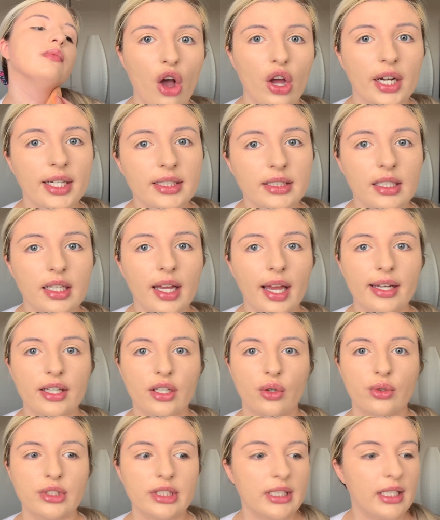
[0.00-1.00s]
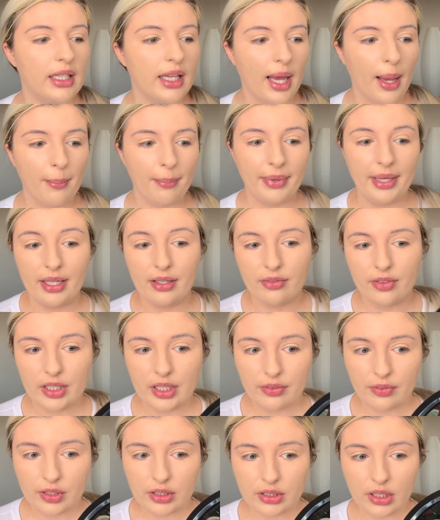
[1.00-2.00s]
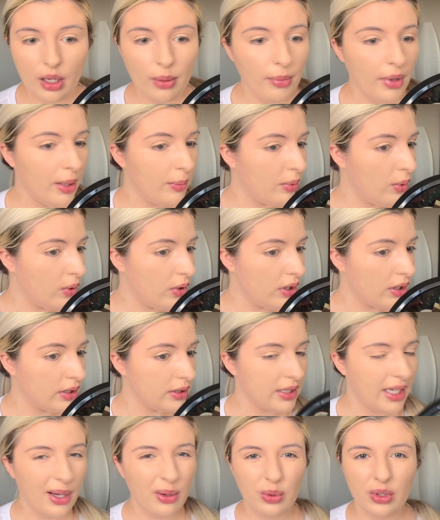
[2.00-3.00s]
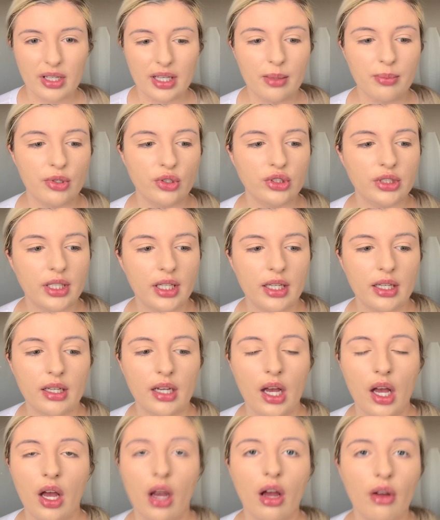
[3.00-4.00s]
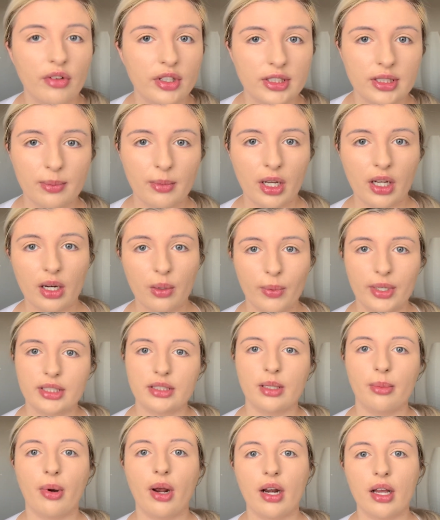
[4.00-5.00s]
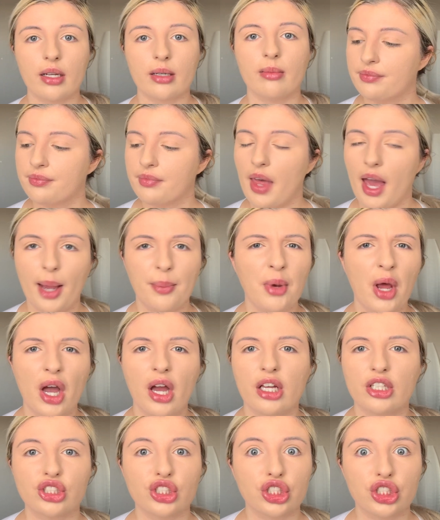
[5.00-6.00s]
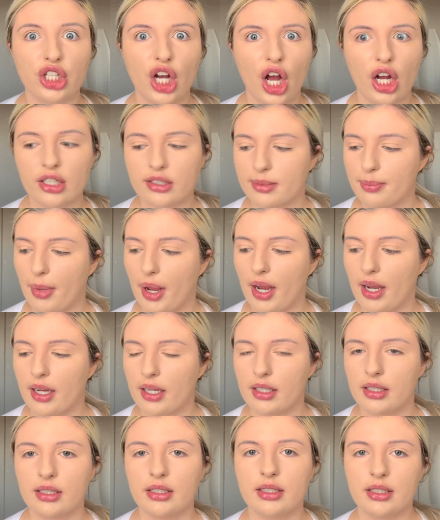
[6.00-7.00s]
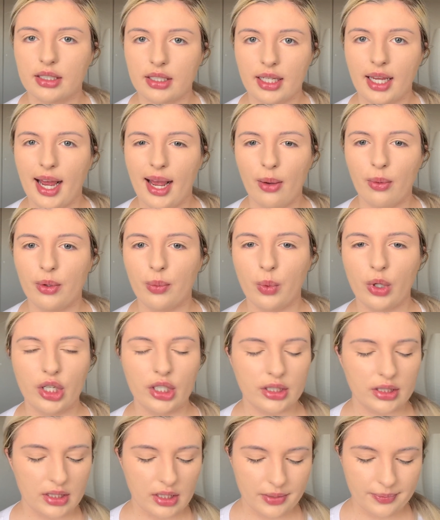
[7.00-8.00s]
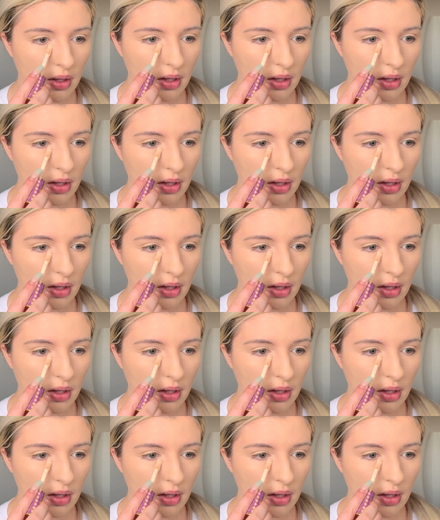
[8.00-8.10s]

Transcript: Honestly, I don't see that big of a difference on my pores. I will keep using it. Obviously, I'm not going to waste the product. I'm not shocked by how it worked.